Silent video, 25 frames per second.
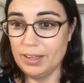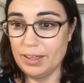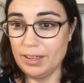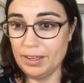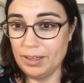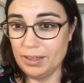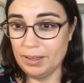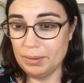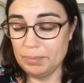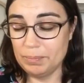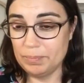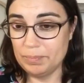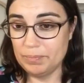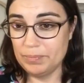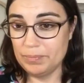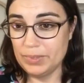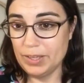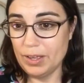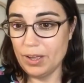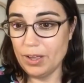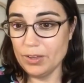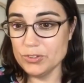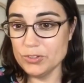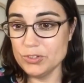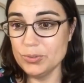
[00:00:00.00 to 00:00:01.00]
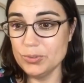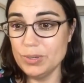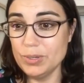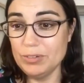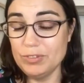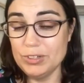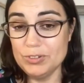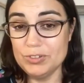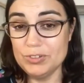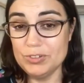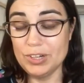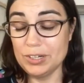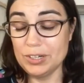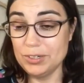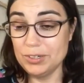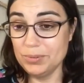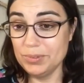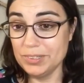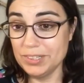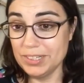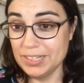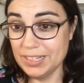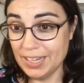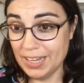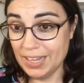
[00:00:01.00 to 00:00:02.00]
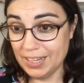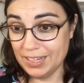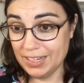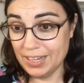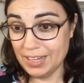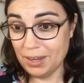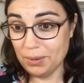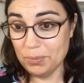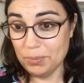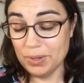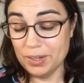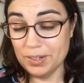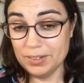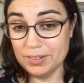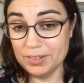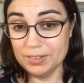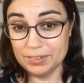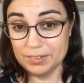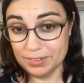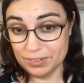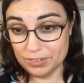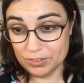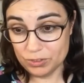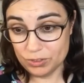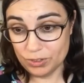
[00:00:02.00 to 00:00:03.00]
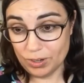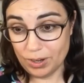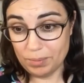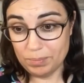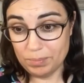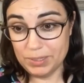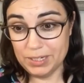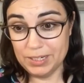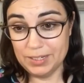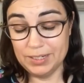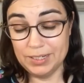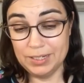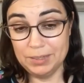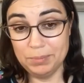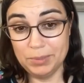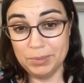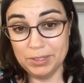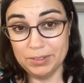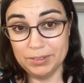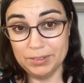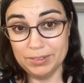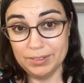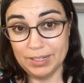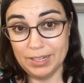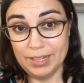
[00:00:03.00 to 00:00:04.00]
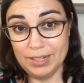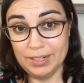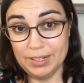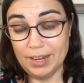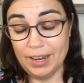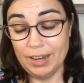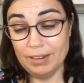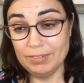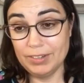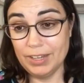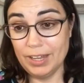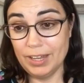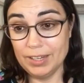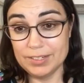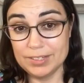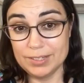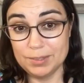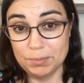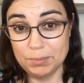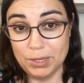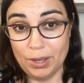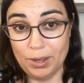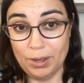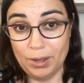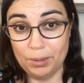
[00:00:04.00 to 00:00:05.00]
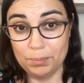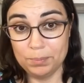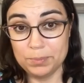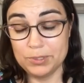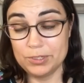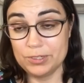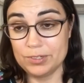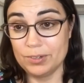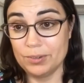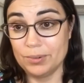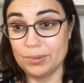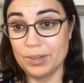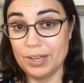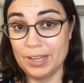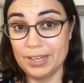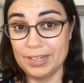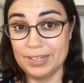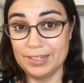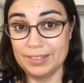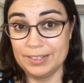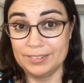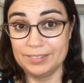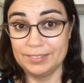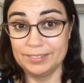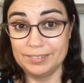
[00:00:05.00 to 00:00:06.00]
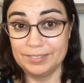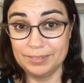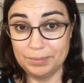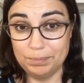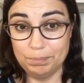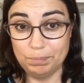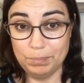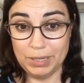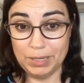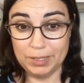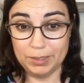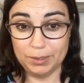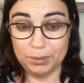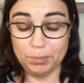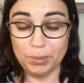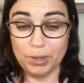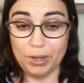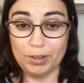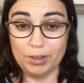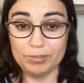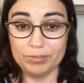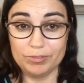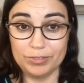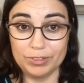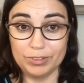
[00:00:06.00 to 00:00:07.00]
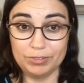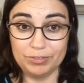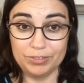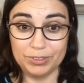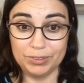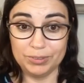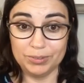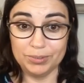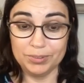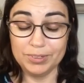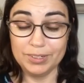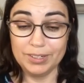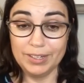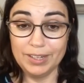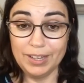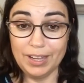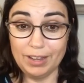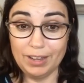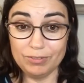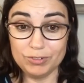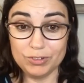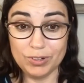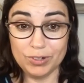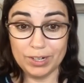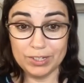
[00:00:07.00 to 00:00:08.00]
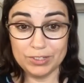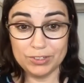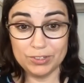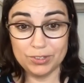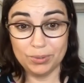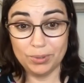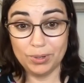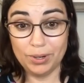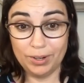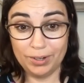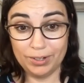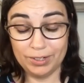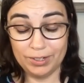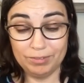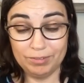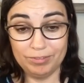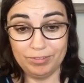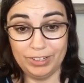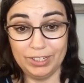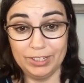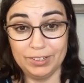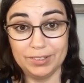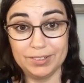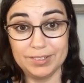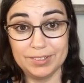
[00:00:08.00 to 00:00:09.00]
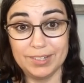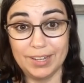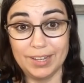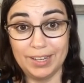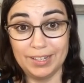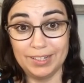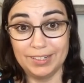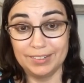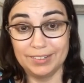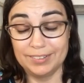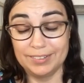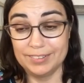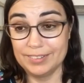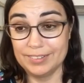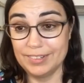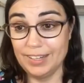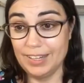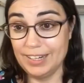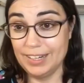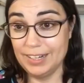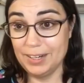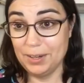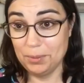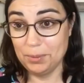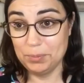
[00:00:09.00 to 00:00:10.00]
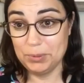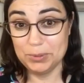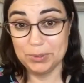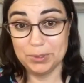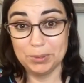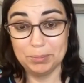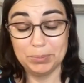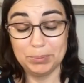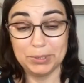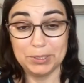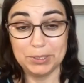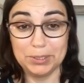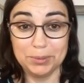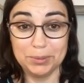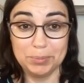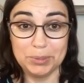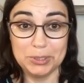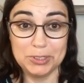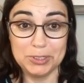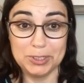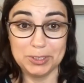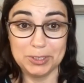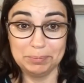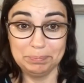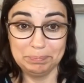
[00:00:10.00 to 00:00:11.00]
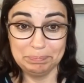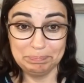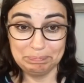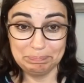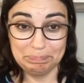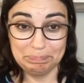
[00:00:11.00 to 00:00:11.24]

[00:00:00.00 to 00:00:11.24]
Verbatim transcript: Um, also, if you genuinely can't get one, drop me an email and I've got some comps so I can mail them off if you have tried so hard and failed. I can I can help you complete your mission.